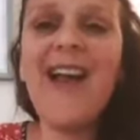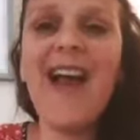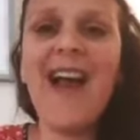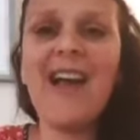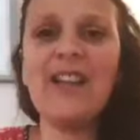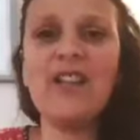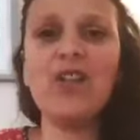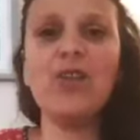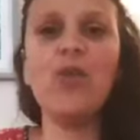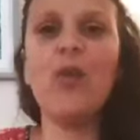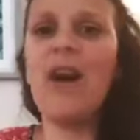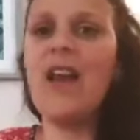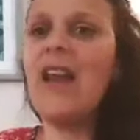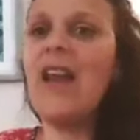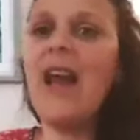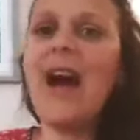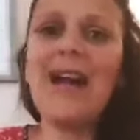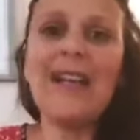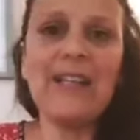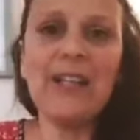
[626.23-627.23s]
and you
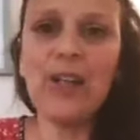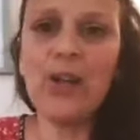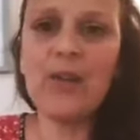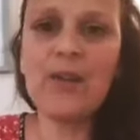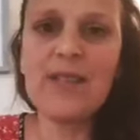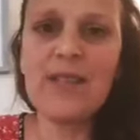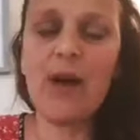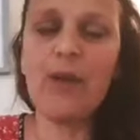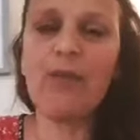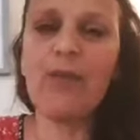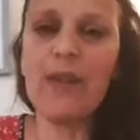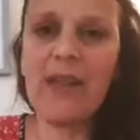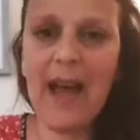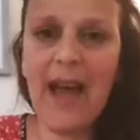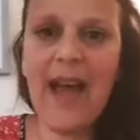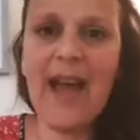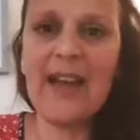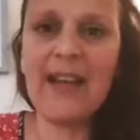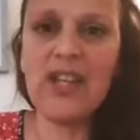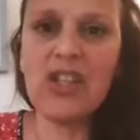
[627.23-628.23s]
aligning yourself with
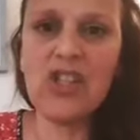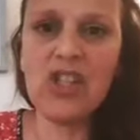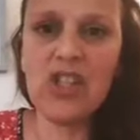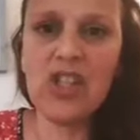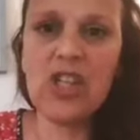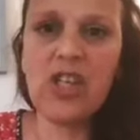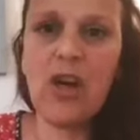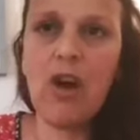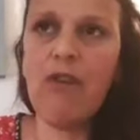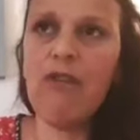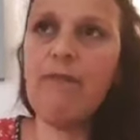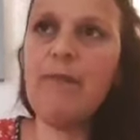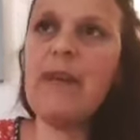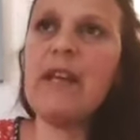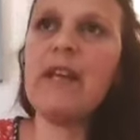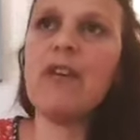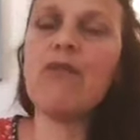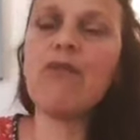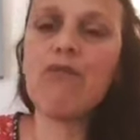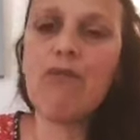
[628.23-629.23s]
that energy of
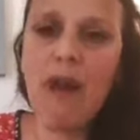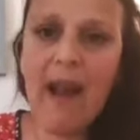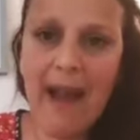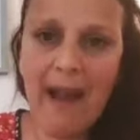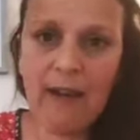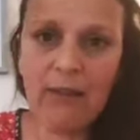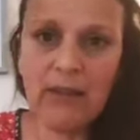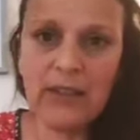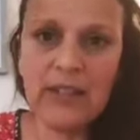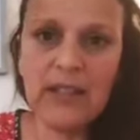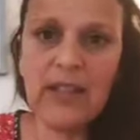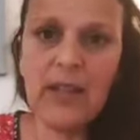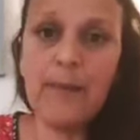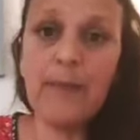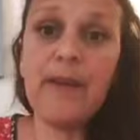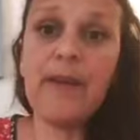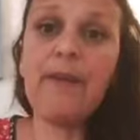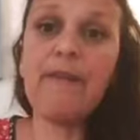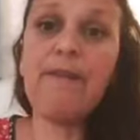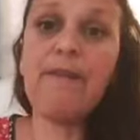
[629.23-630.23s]
being grounded
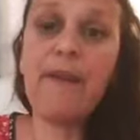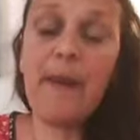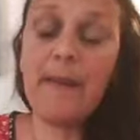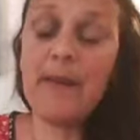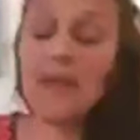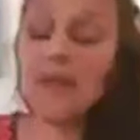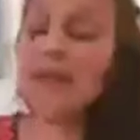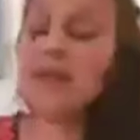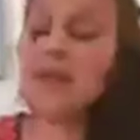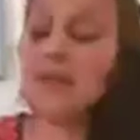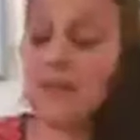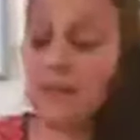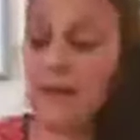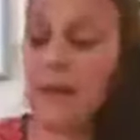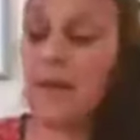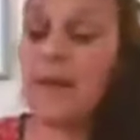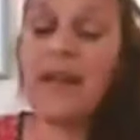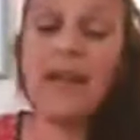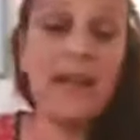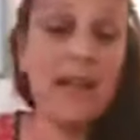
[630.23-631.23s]
and being feminine because the
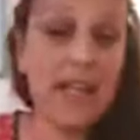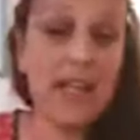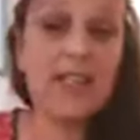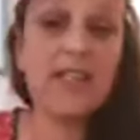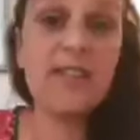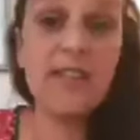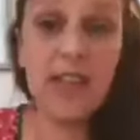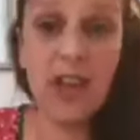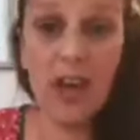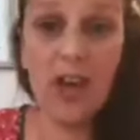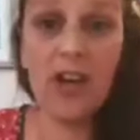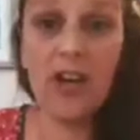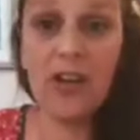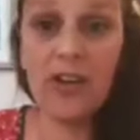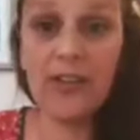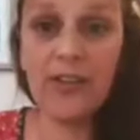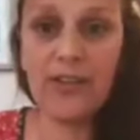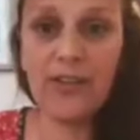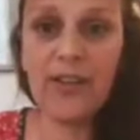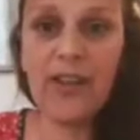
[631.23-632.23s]
feminine is the
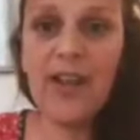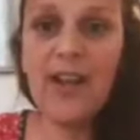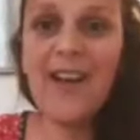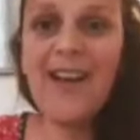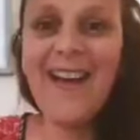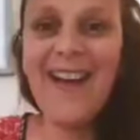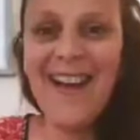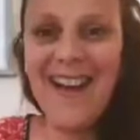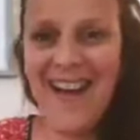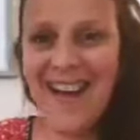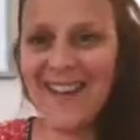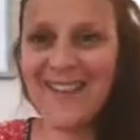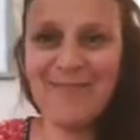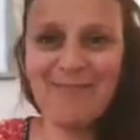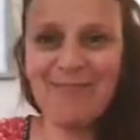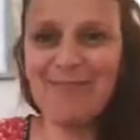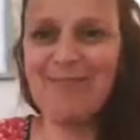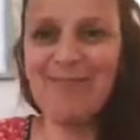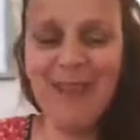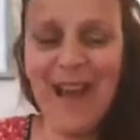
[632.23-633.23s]
earth
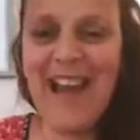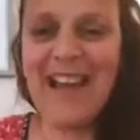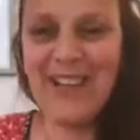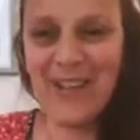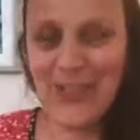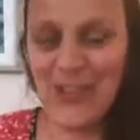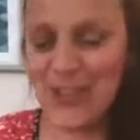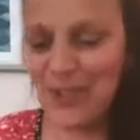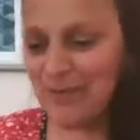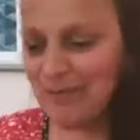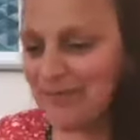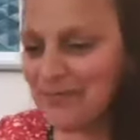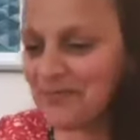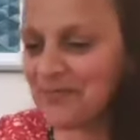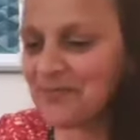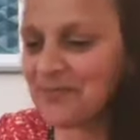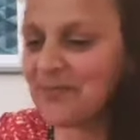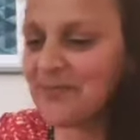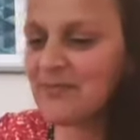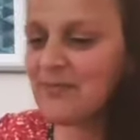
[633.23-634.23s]
energy.
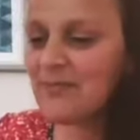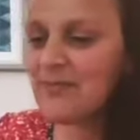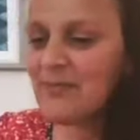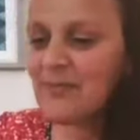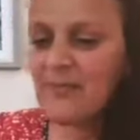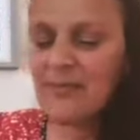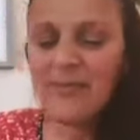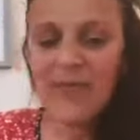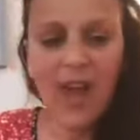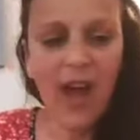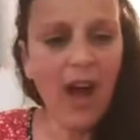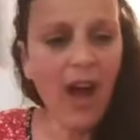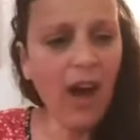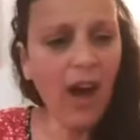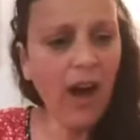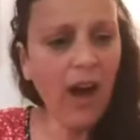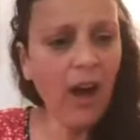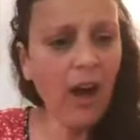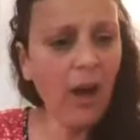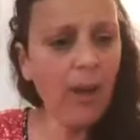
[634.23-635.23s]

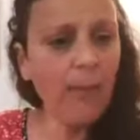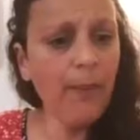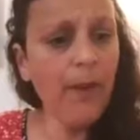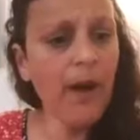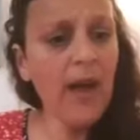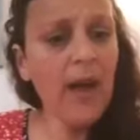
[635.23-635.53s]
Um,